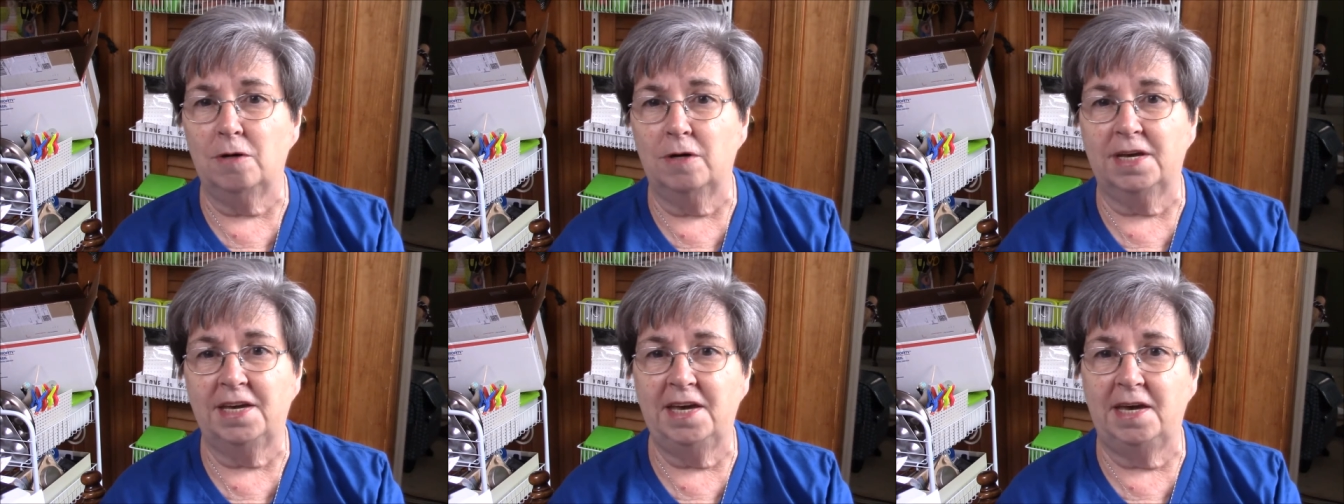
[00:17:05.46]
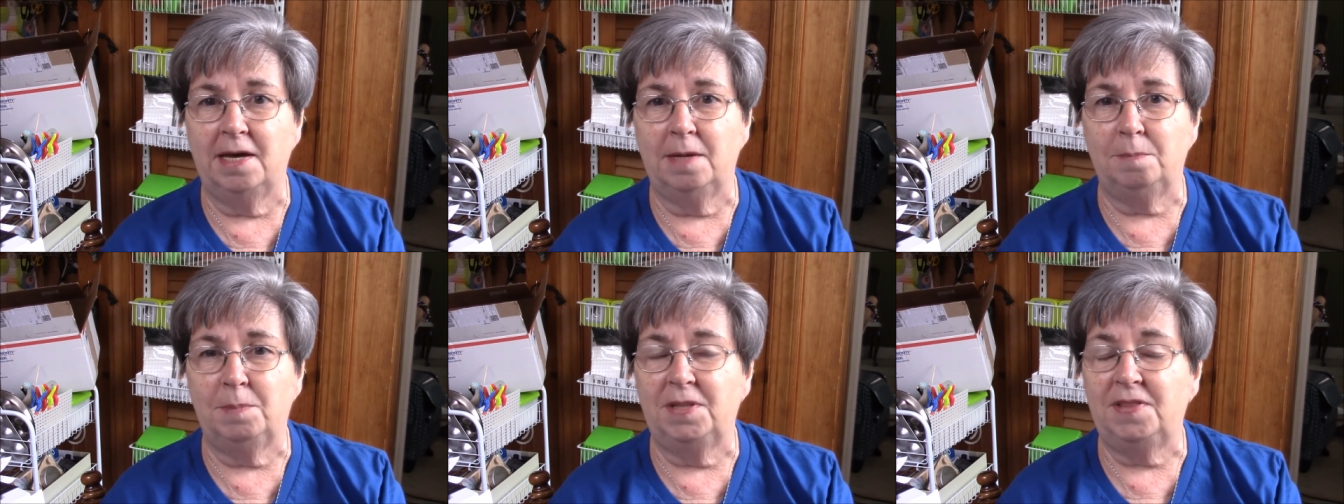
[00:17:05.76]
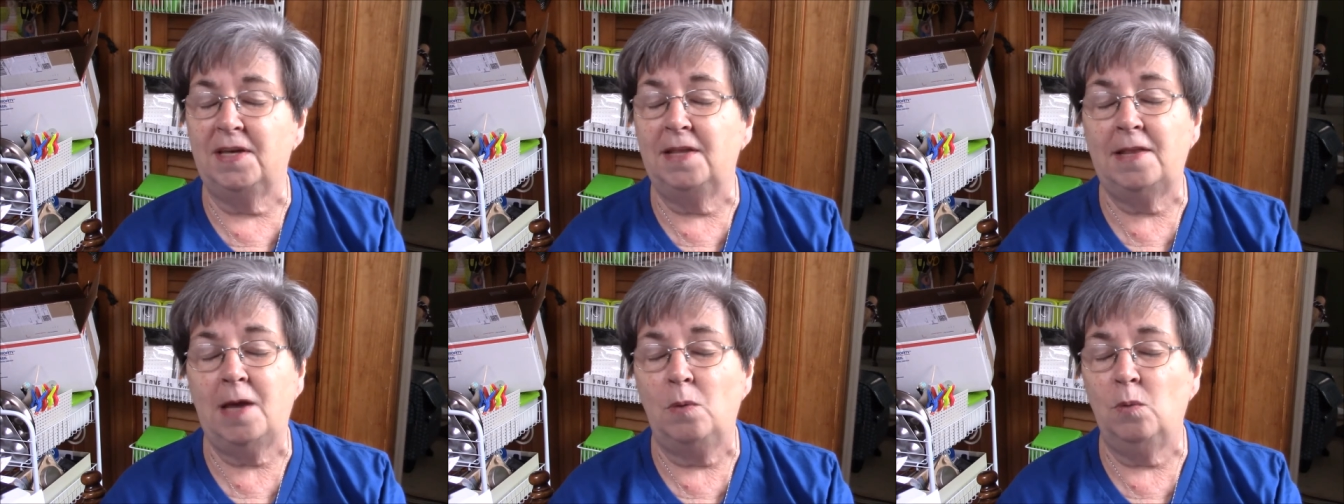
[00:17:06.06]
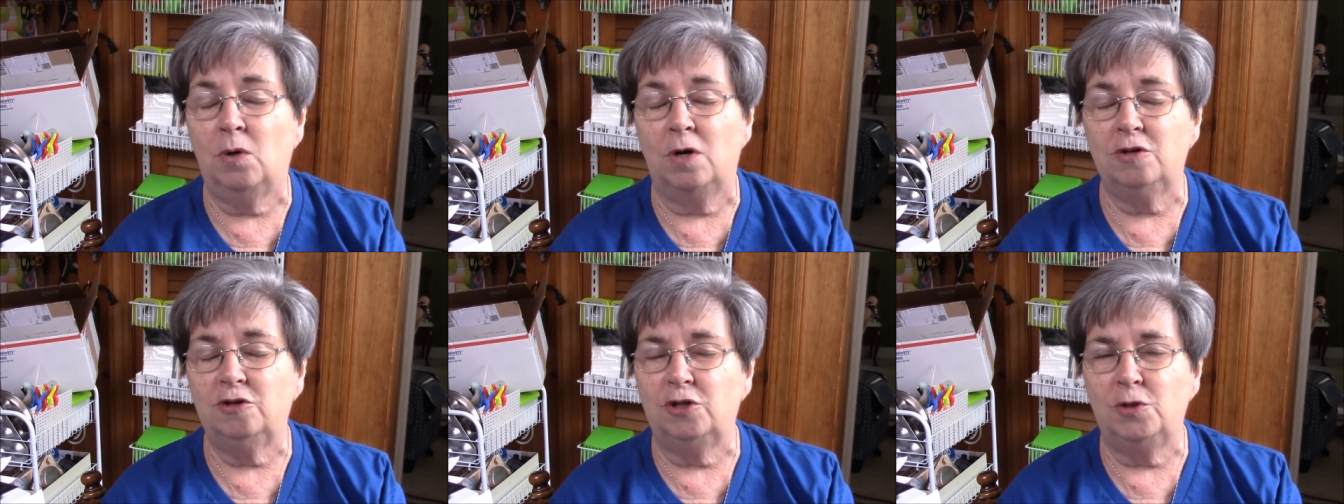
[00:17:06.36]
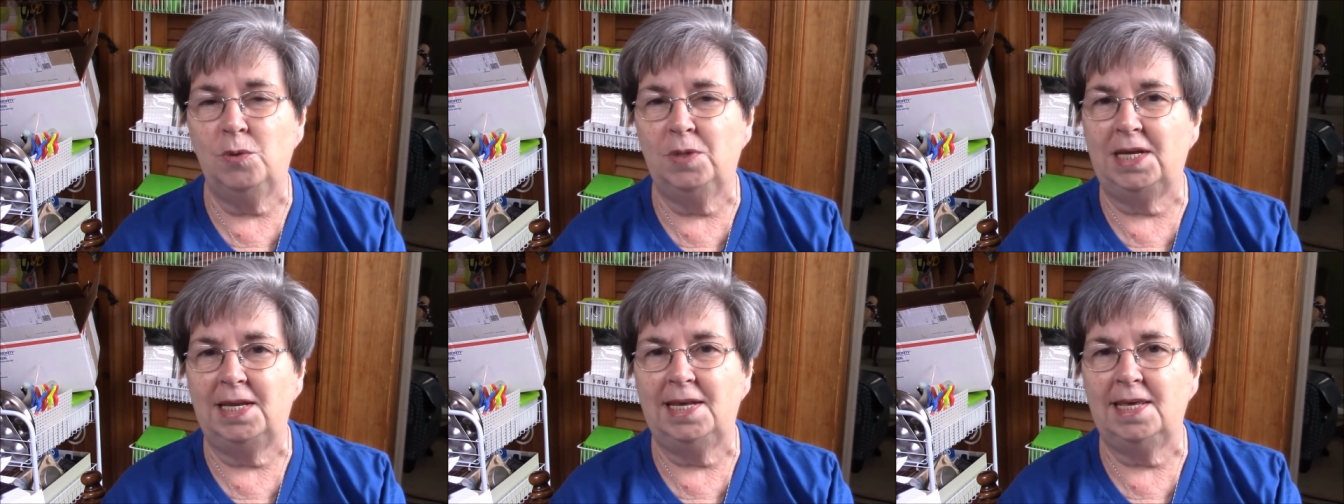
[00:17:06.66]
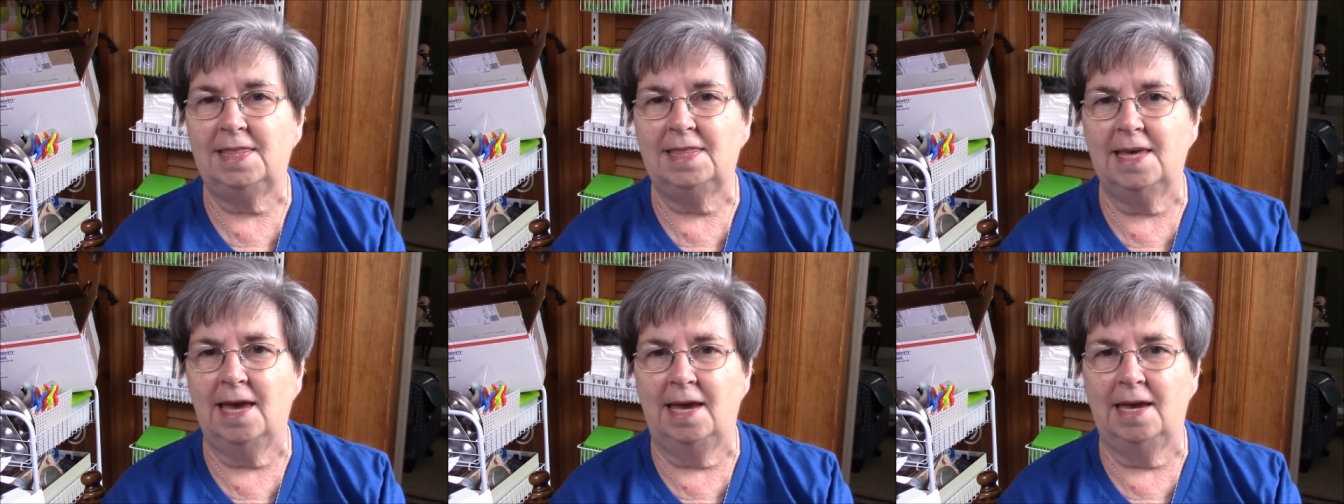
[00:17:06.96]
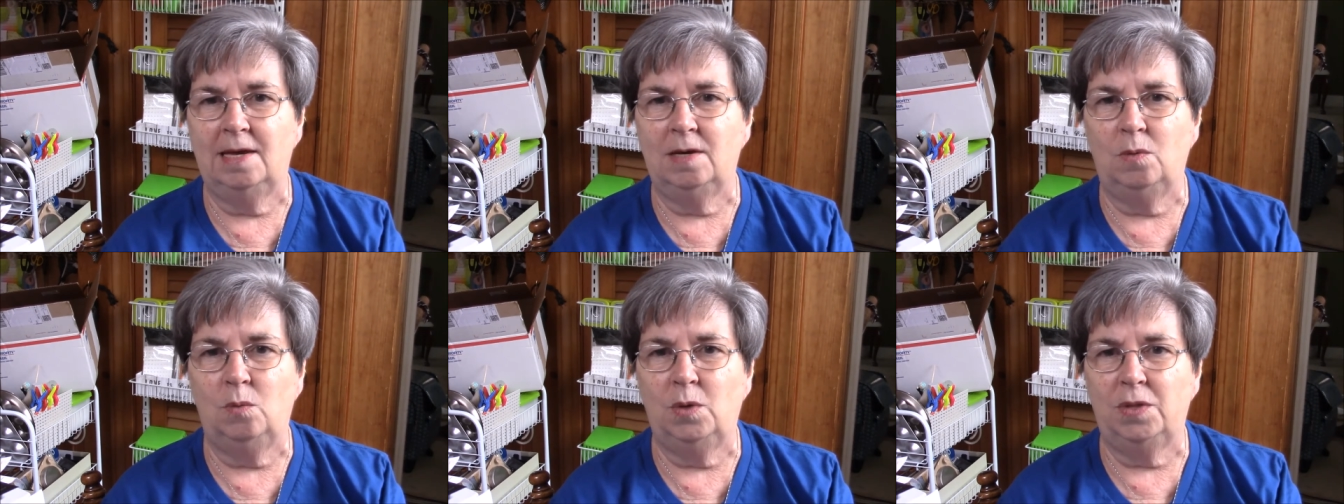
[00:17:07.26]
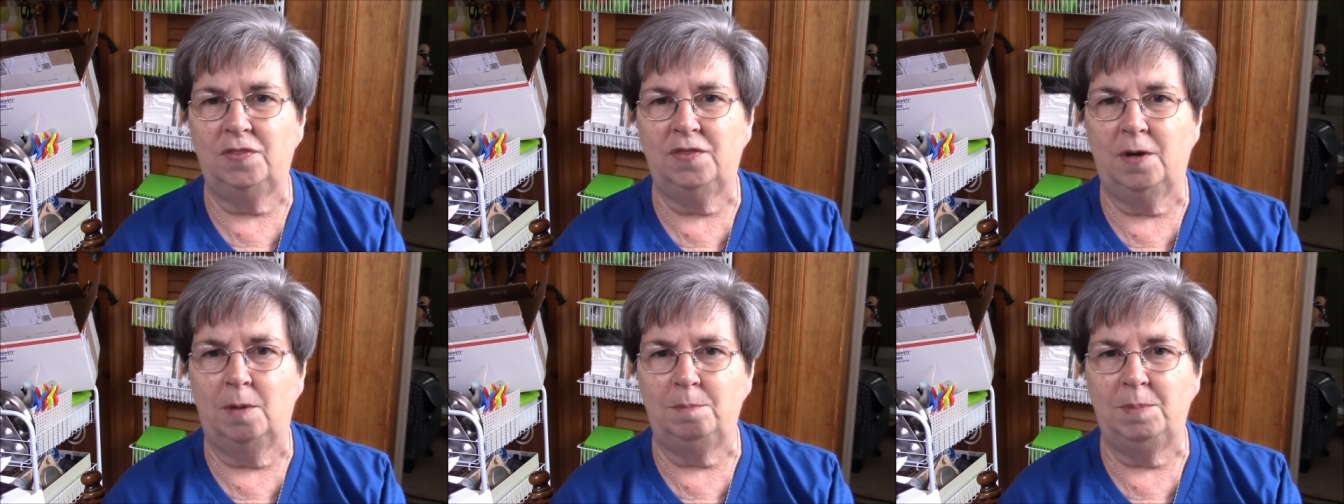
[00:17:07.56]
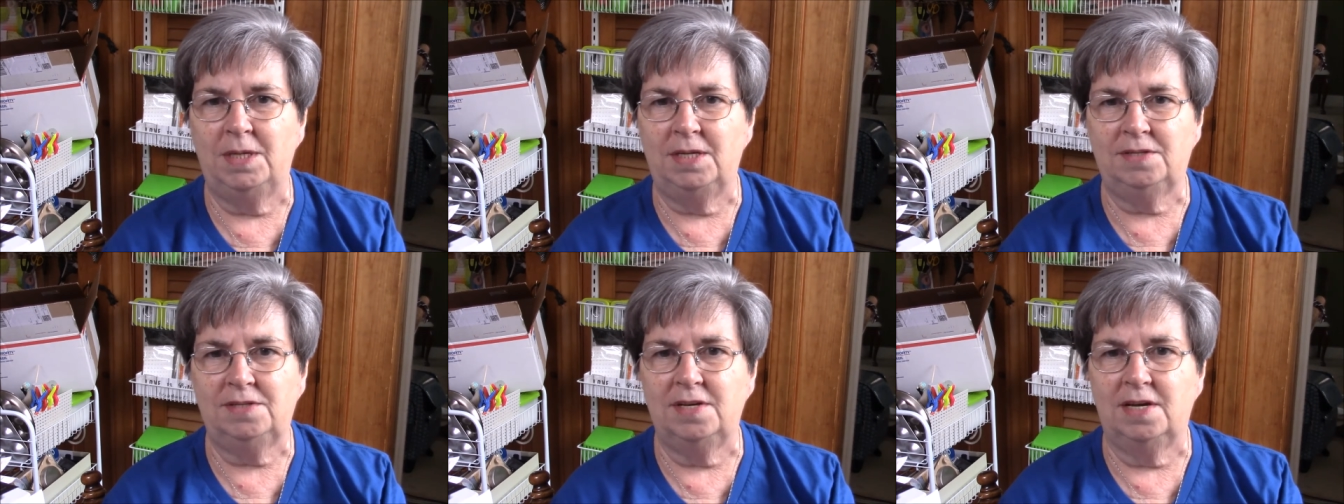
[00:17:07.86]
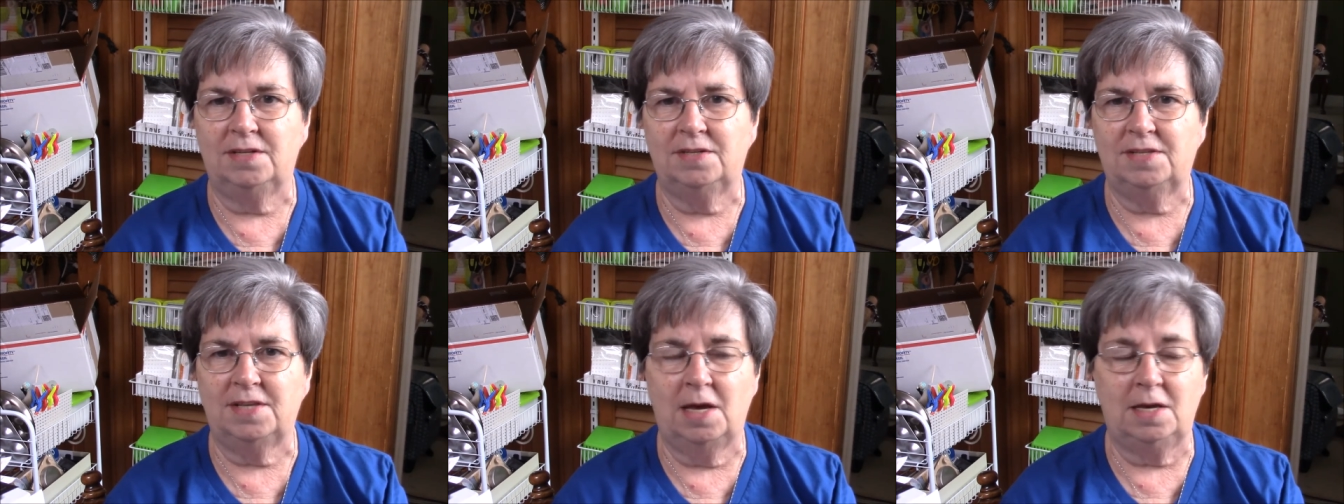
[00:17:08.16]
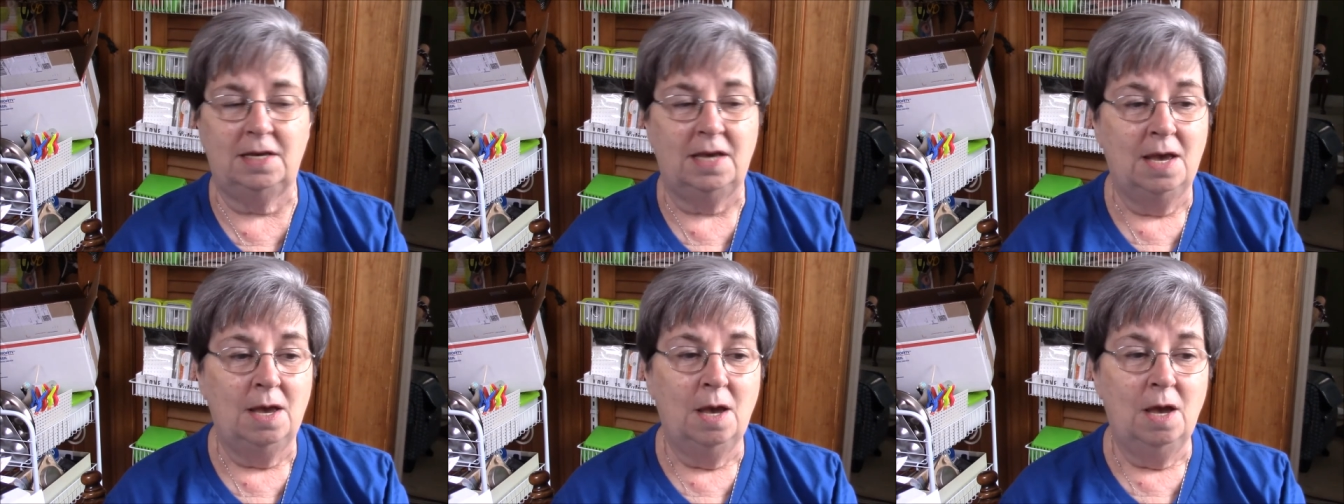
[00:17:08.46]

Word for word: kit but then they weren't doing anything with their business they